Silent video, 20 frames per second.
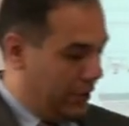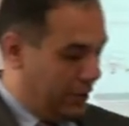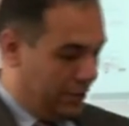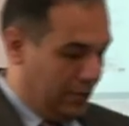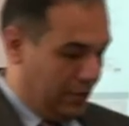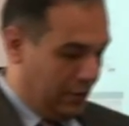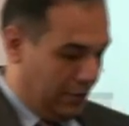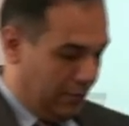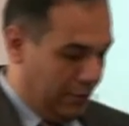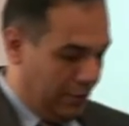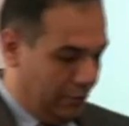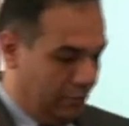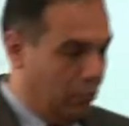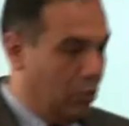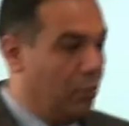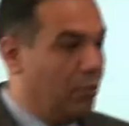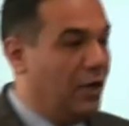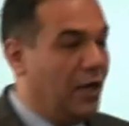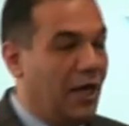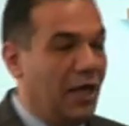later about
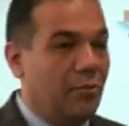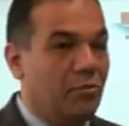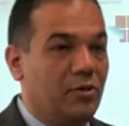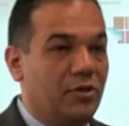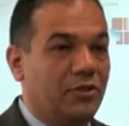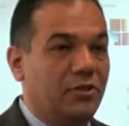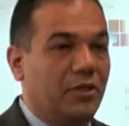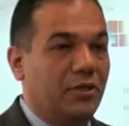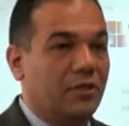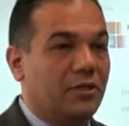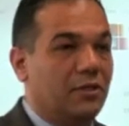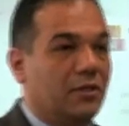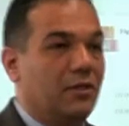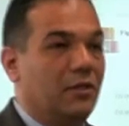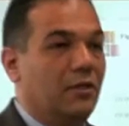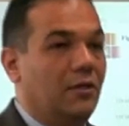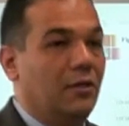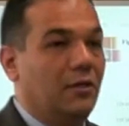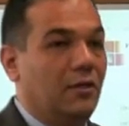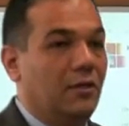mobile IP6.
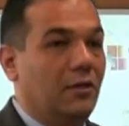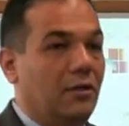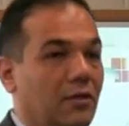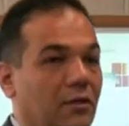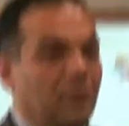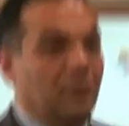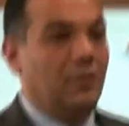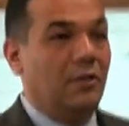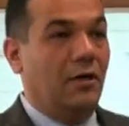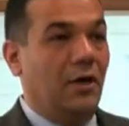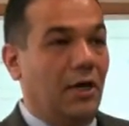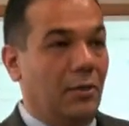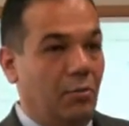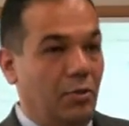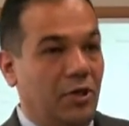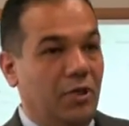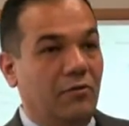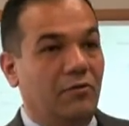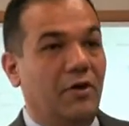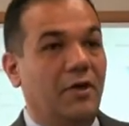
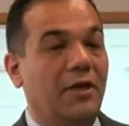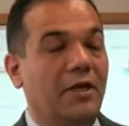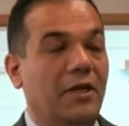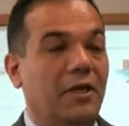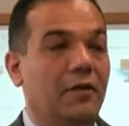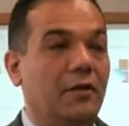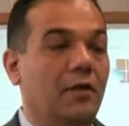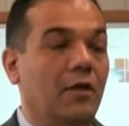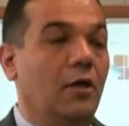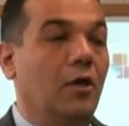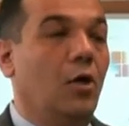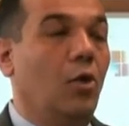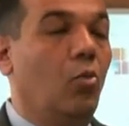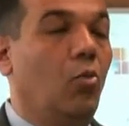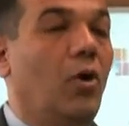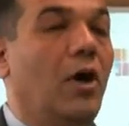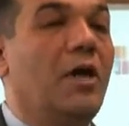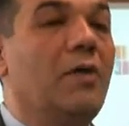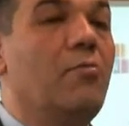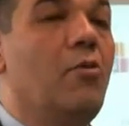IP running and
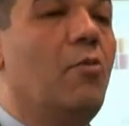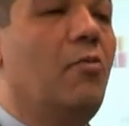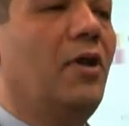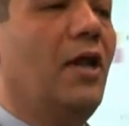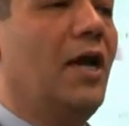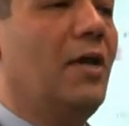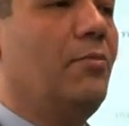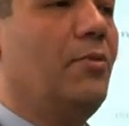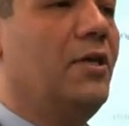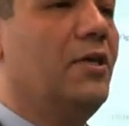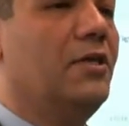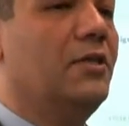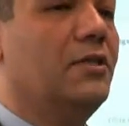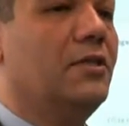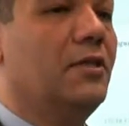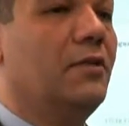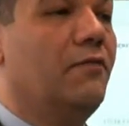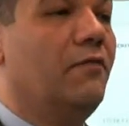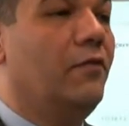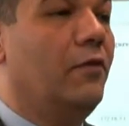why mobile IP
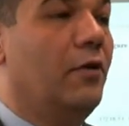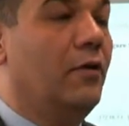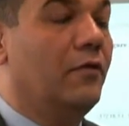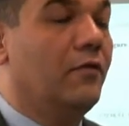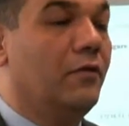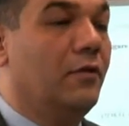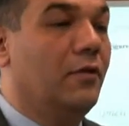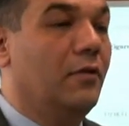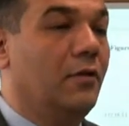is involved?